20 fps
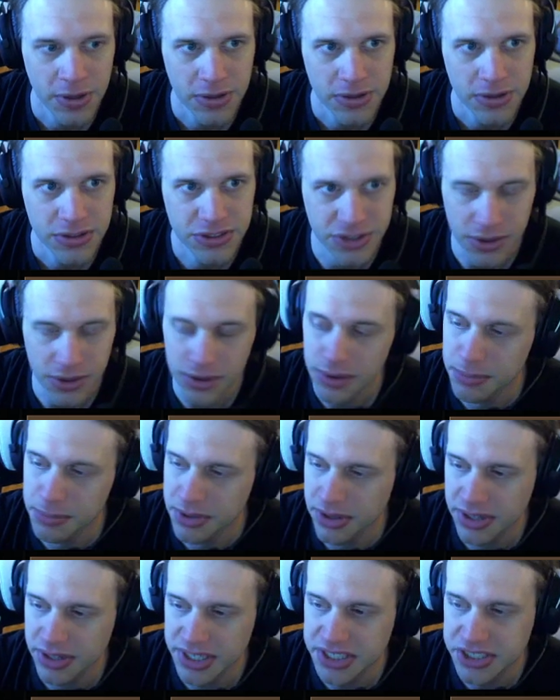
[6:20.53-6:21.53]
Certain
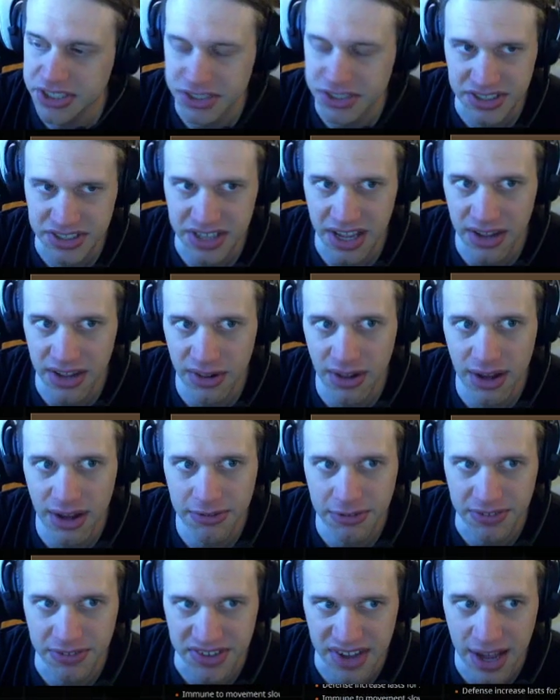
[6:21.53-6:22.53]
abilities should scale off
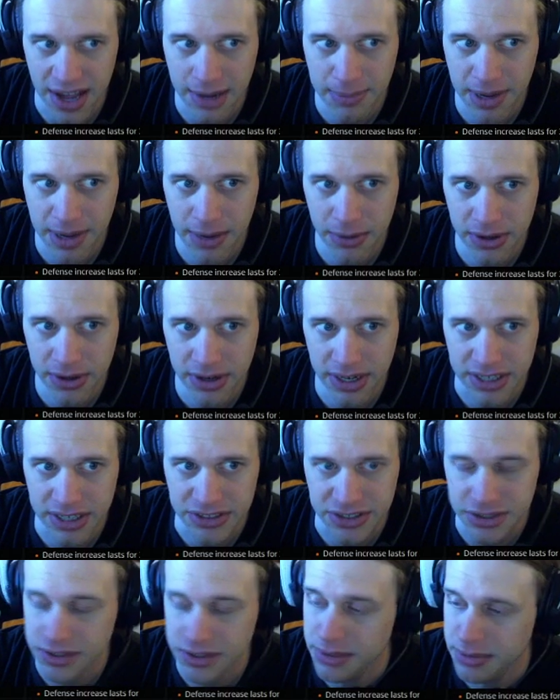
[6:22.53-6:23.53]
of attack power, and
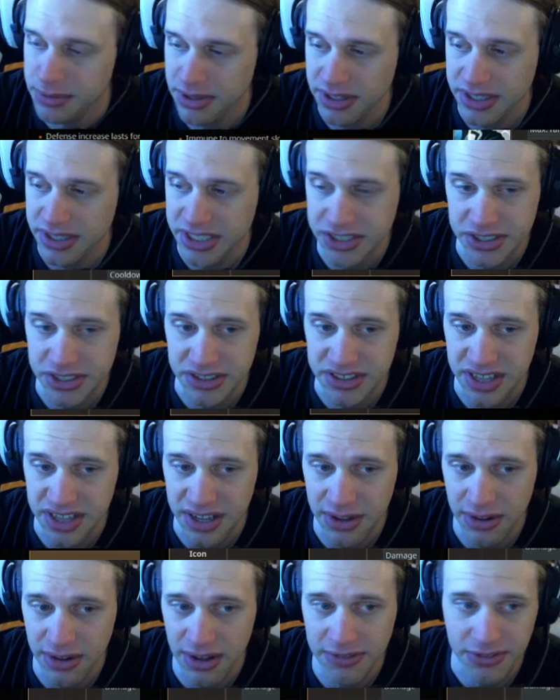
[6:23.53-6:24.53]
certain abilities should
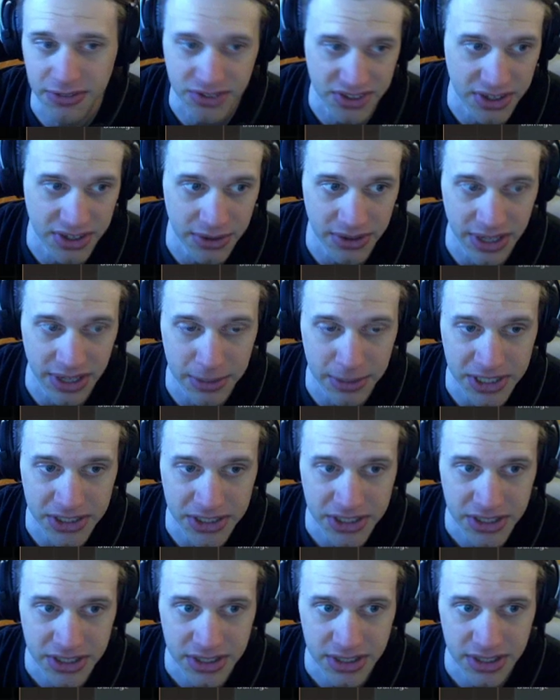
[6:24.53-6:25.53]
scale off of skill
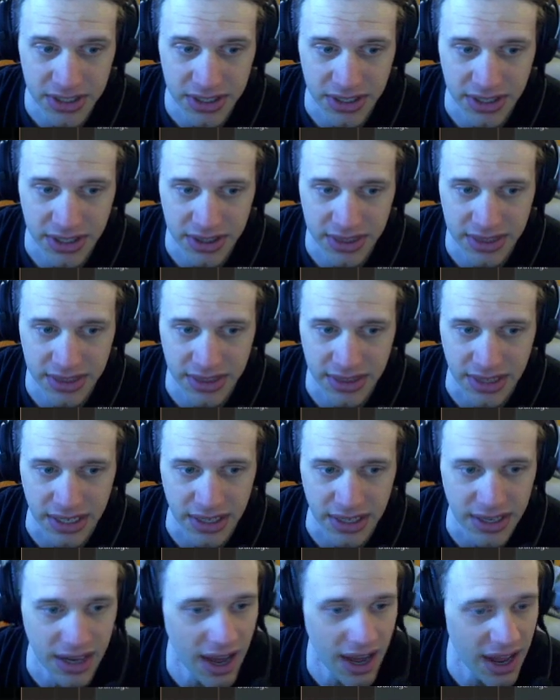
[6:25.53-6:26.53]
damage.
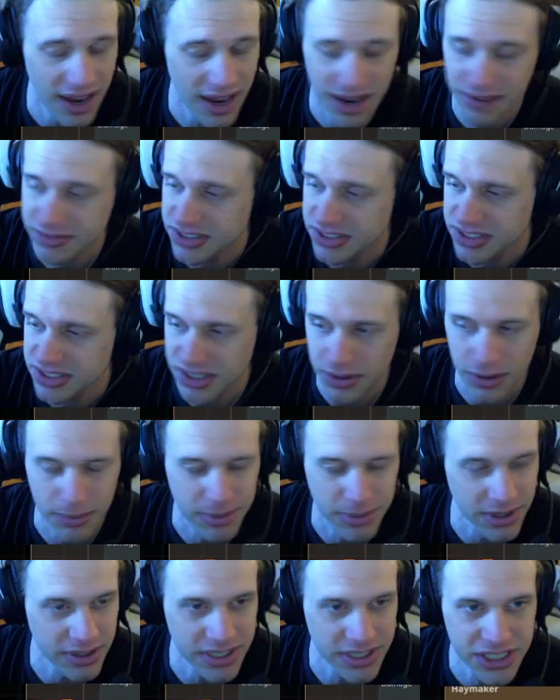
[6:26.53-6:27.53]
Not every single
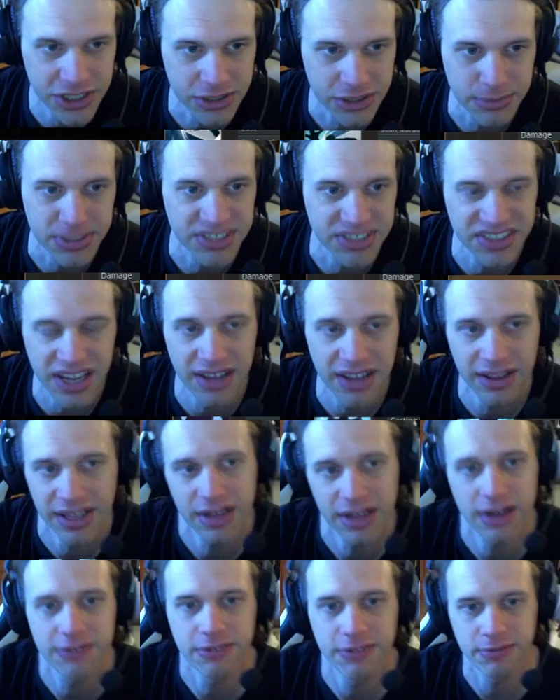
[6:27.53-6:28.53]
ability should be scaling
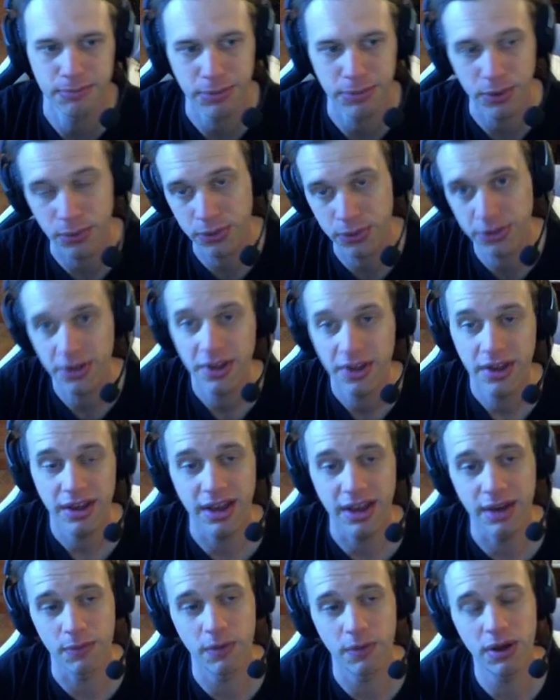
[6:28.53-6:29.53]
off of both.
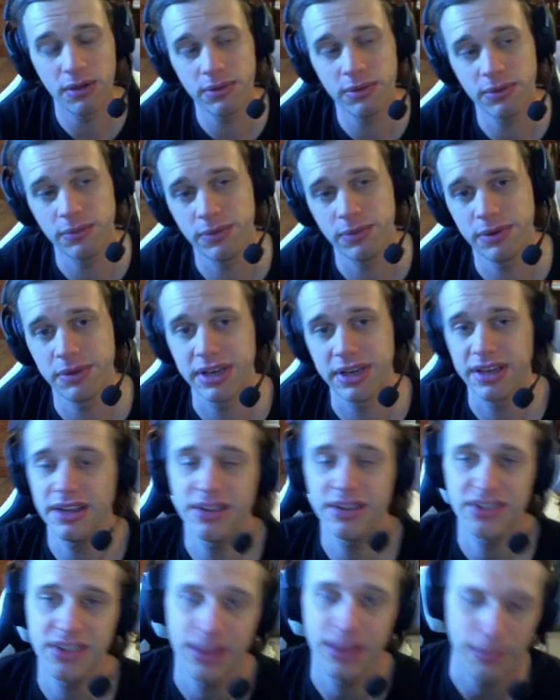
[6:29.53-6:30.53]
And when we get
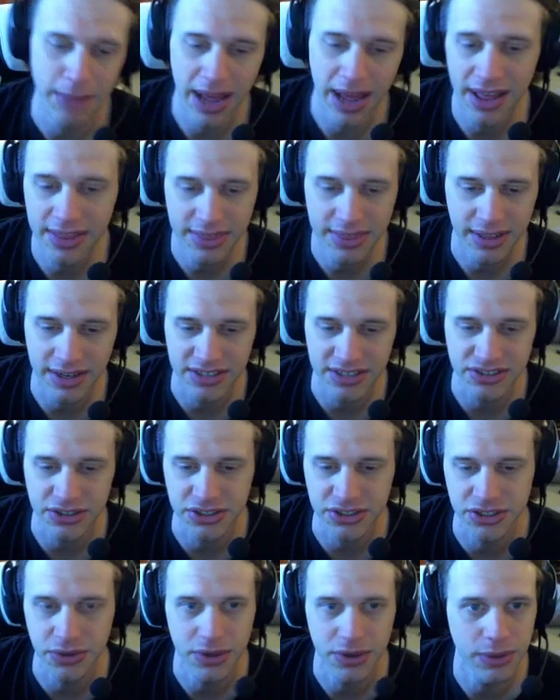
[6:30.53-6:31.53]
into the math and I start
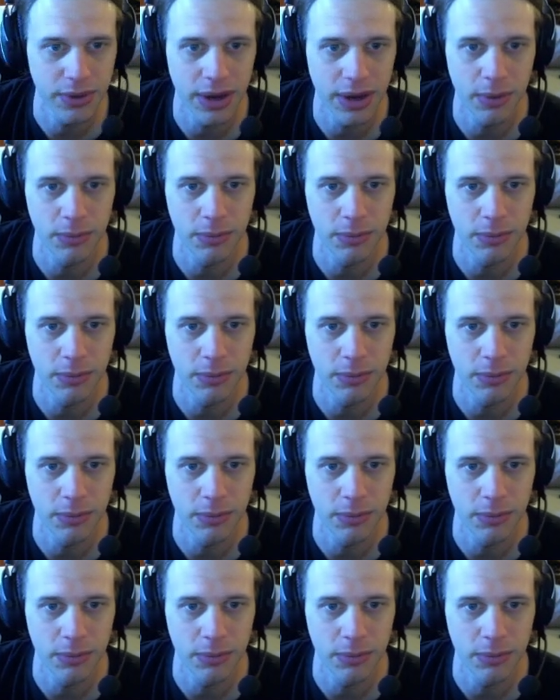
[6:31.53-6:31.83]
showing you how